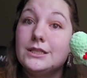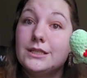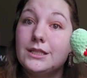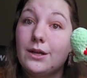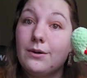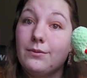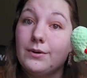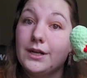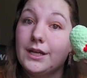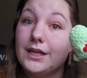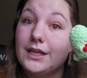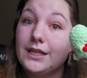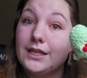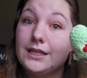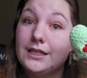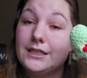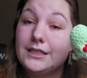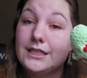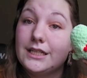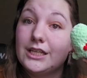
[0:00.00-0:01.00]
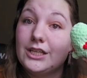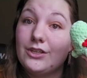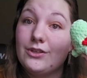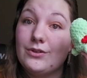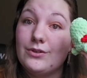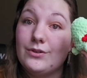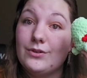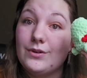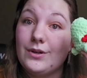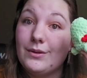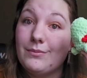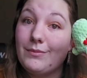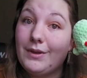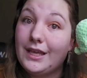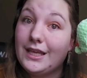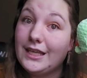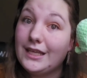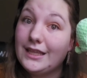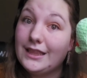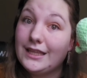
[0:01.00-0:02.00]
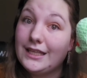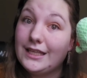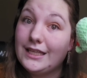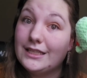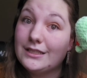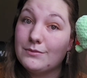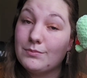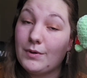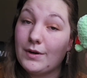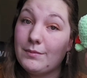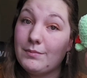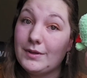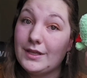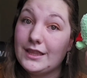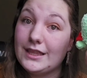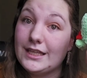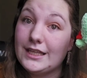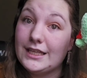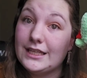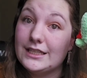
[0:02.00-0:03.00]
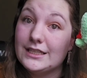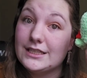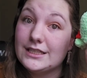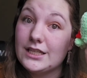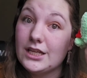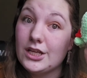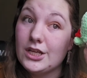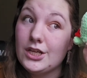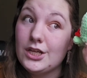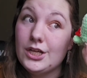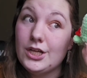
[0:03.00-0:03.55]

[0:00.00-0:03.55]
So we're going to continue making these, prepping these,